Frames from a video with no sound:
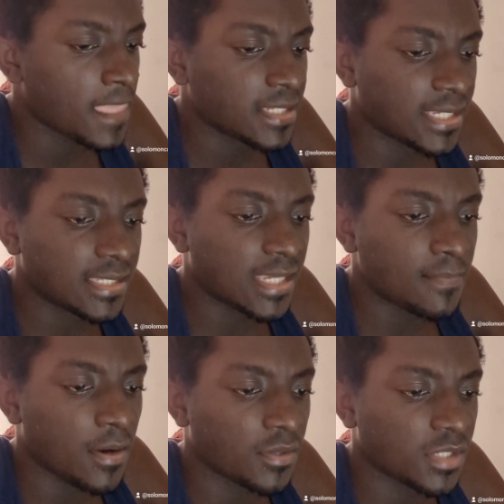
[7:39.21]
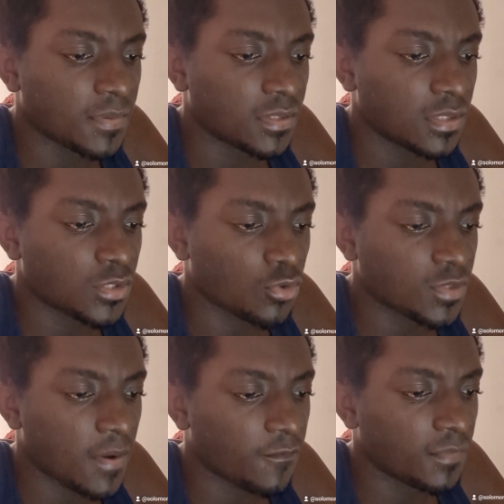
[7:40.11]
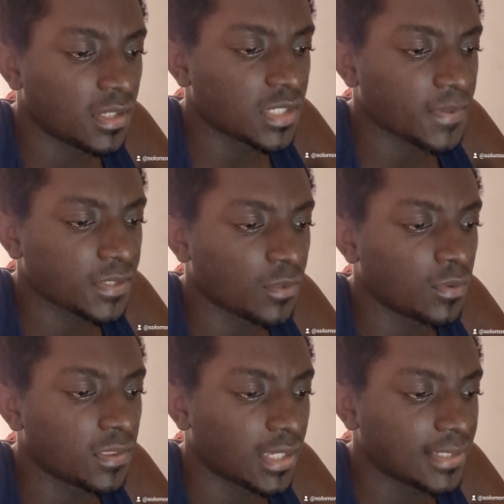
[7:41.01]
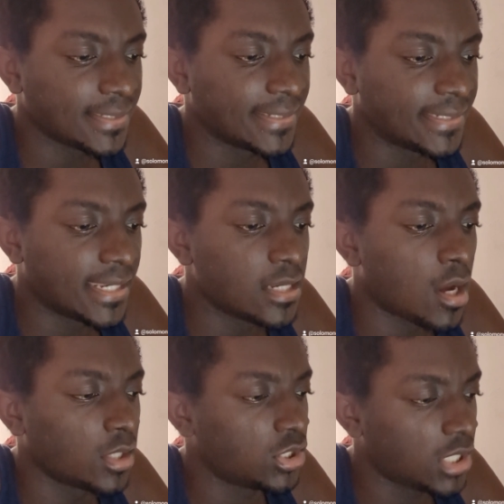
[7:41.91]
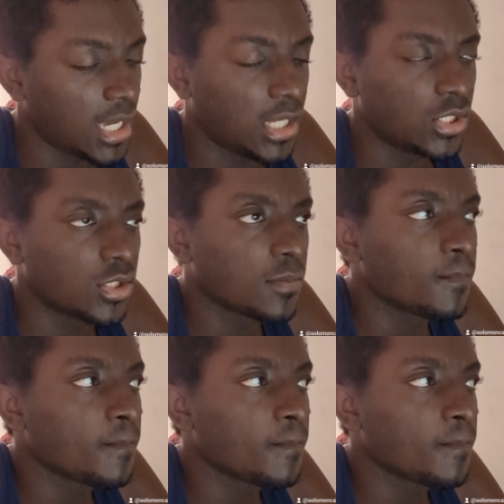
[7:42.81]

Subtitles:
Since then, marriage has been a sore spot for me, especially when things did not change.